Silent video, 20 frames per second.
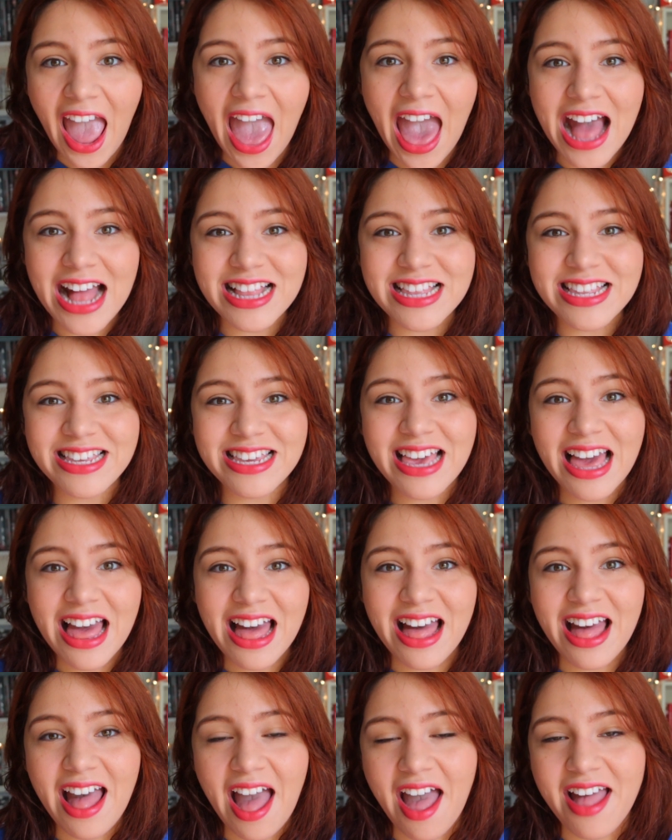and
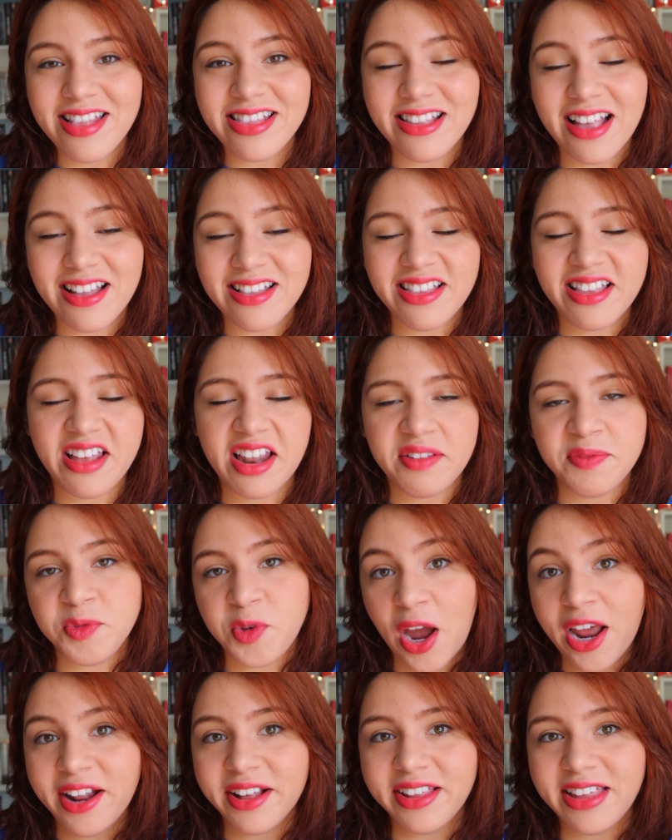that I'm
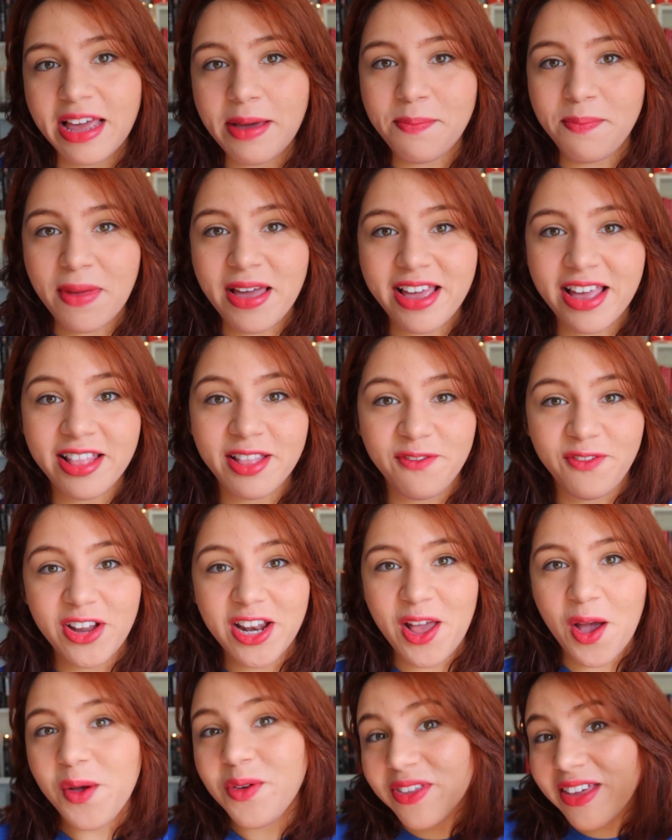trying to keep making the
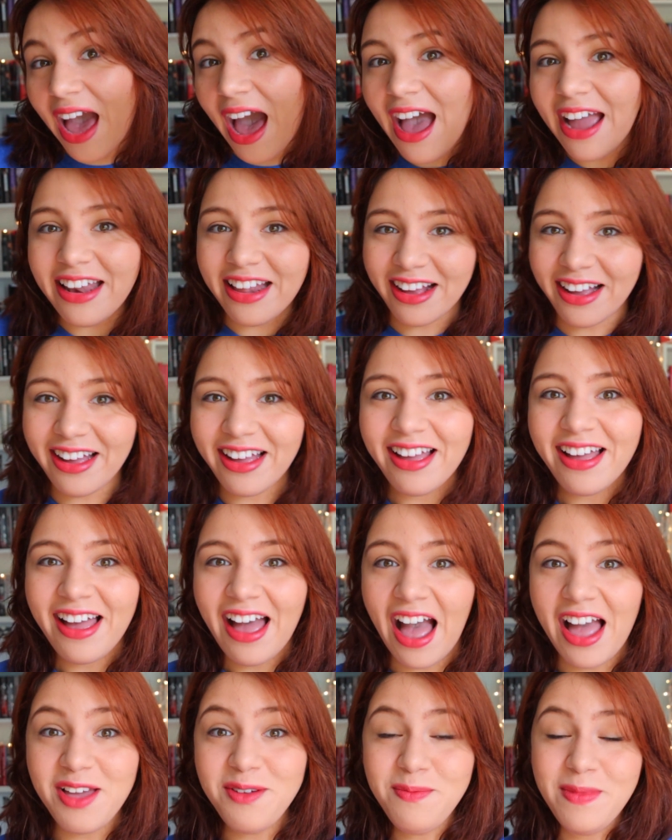videos, kinda,
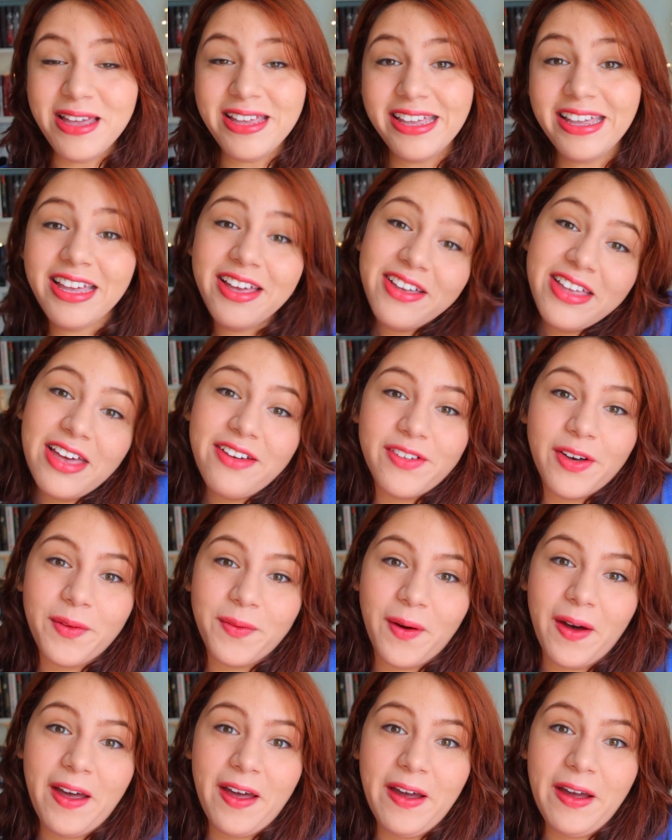I'm making a
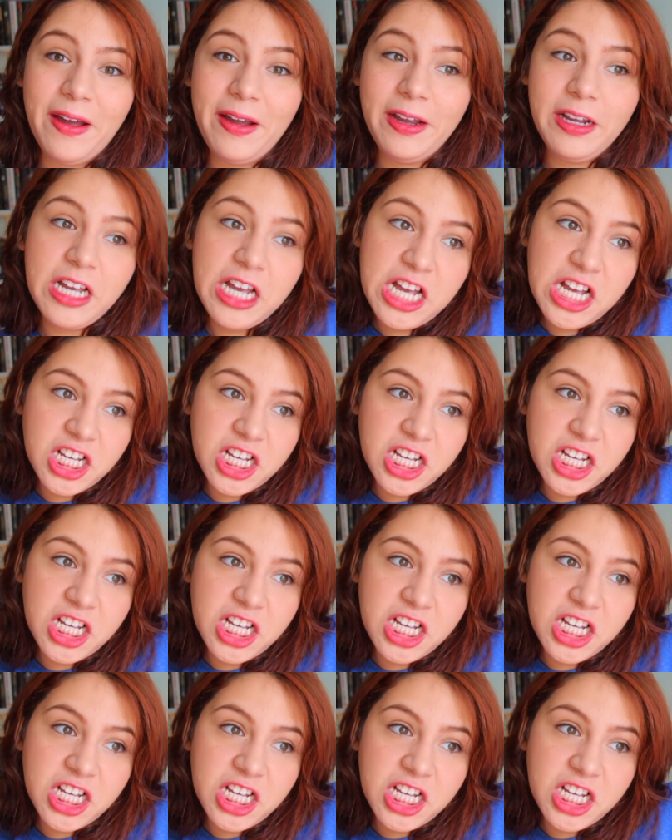giveaway!